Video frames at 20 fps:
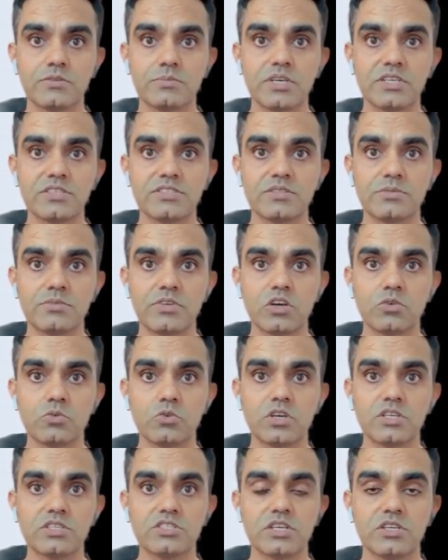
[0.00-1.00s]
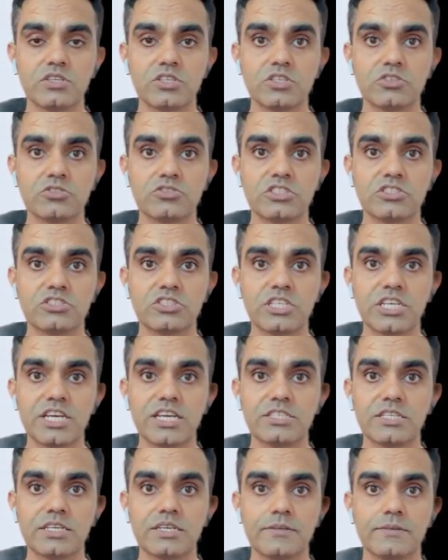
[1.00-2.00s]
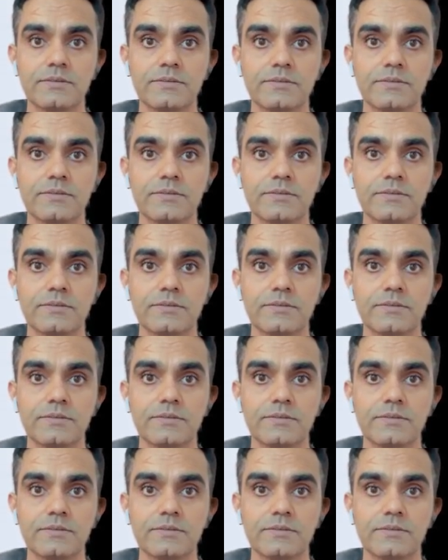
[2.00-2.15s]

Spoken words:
where similar words are closer together.